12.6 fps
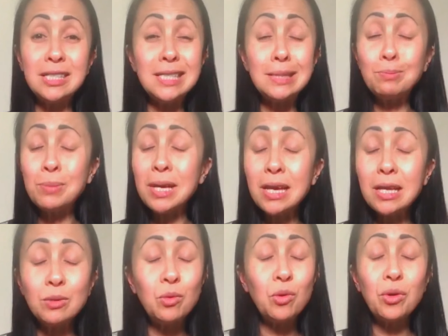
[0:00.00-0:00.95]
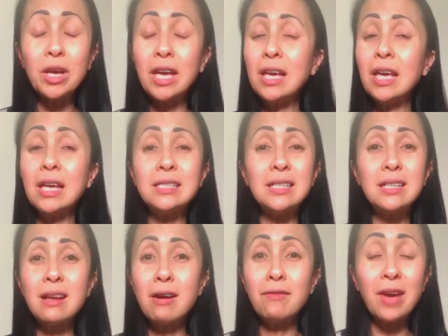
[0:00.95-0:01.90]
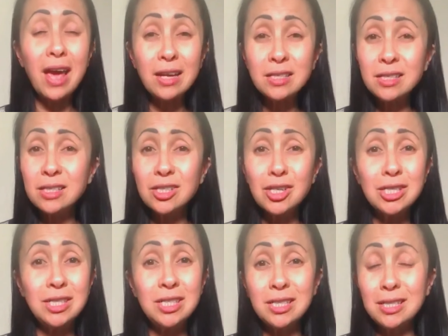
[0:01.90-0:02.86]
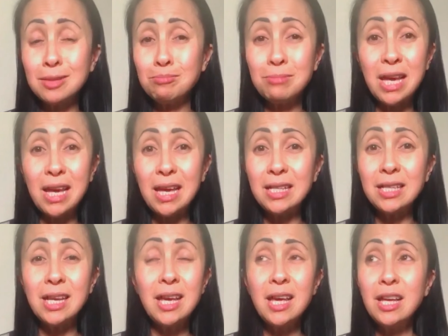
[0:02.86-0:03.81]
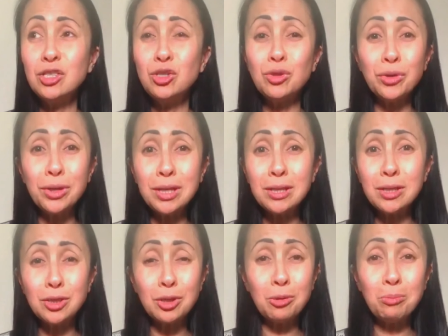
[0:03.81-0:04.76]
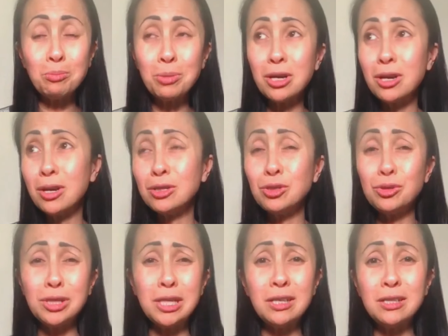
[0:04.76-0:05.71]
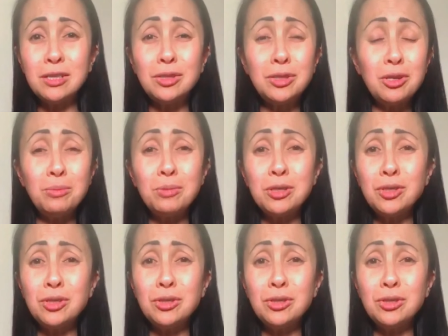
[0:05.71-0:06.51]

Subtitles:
Speed walking is enough. Exercise doesn't mean joining a Zumba, joining a super